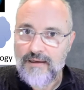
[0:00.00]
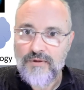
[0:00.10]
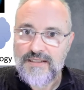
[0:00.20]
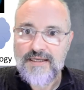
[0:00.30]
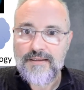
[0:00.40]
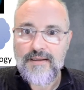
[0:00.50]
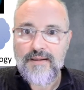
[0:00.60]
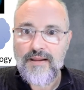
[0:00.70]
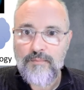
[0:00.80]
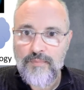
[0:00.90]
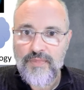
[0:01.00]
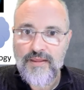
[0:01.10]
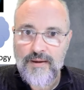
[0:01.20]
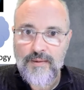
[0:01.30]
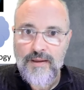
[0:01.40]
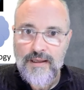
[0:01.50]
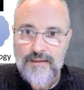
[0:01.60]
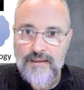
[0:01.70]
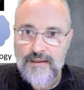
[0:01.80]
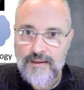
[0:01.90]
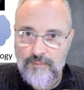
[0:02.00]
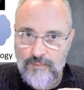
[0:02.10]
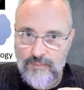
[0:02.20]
and we said the, the, the,